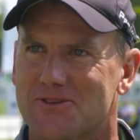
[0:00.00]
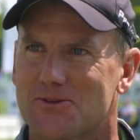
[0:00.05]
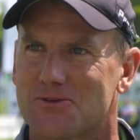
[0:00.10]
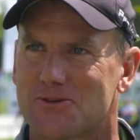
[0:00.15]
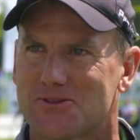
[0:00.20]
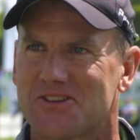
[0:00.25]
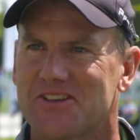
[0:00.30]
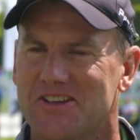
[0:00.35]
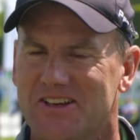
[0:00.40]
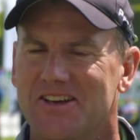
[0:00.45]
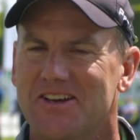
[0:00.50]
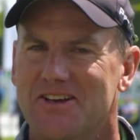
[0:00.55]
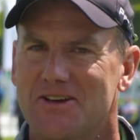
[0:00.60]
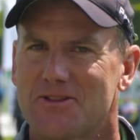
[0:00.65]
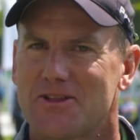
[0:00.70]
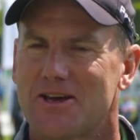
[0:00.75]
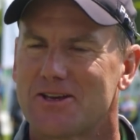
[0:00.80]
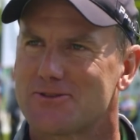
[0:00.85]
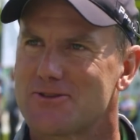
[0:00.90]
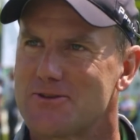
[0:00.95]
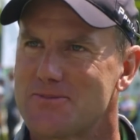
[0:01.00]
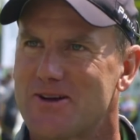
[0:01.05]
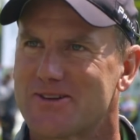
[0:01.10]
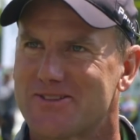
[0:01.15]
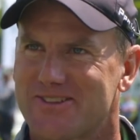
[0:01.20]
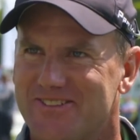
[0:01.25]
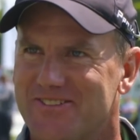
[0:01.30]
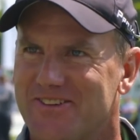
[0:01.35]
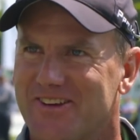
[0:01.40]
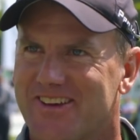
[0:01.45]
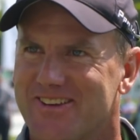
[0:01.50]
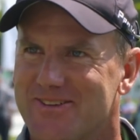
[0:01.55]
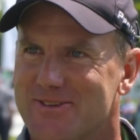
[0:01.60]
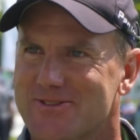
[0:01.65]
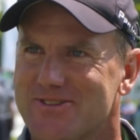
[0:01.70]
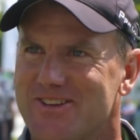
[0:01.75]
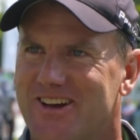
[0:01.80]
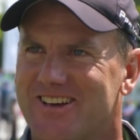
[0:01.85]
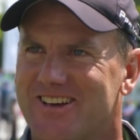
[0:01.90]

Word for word: So it was, thanks very much, Henrik. It was